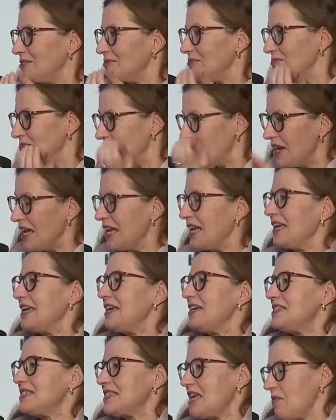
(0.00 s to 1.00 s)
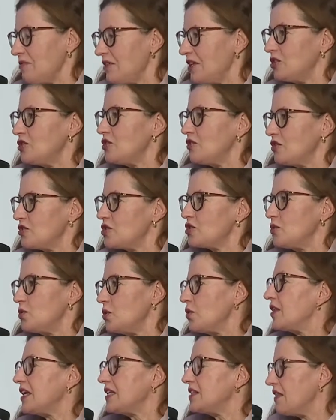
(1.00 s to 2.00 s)
bring something to the
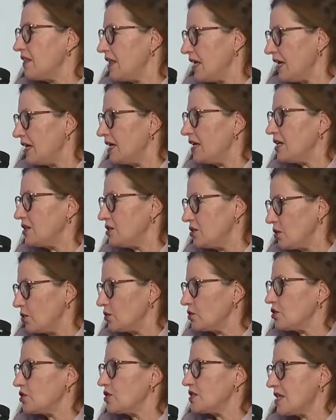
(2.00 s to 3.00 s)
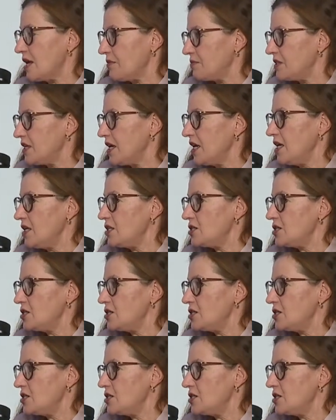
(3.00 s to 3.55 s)
school that they don't accept.